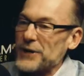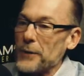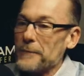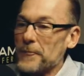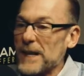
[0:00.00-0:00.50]

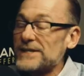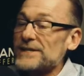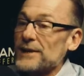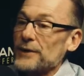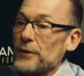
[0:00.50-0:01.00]
So this
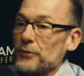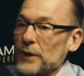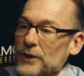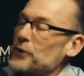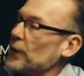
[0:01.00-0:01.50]
is a, a
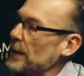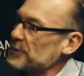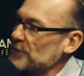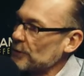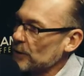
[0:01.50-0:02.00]
really cool
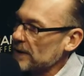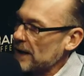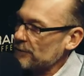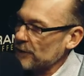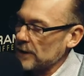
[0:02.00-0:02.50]
episode. We're going
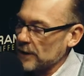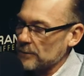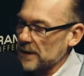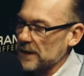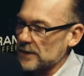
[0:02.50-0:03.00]
to have fun
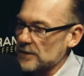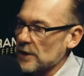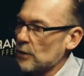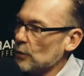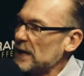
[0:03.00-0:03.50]
here because
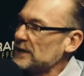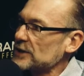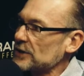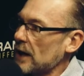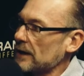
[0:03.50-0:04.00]
we get
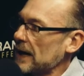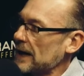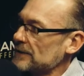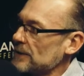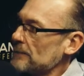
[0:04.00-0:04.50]
to talk
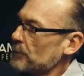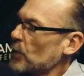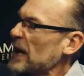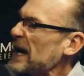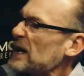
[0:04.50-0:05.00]
as
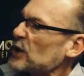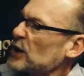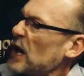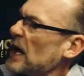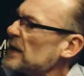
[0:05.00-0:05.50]
we're kind of
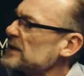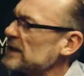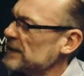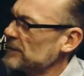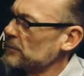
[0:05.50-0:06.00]

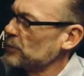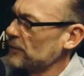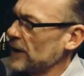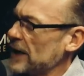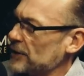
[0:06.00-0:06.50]
cousin
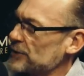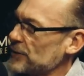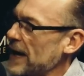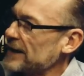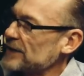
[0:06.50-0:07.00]
providers,
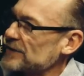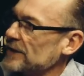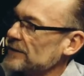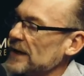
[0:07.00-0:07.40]
right? Because yeah.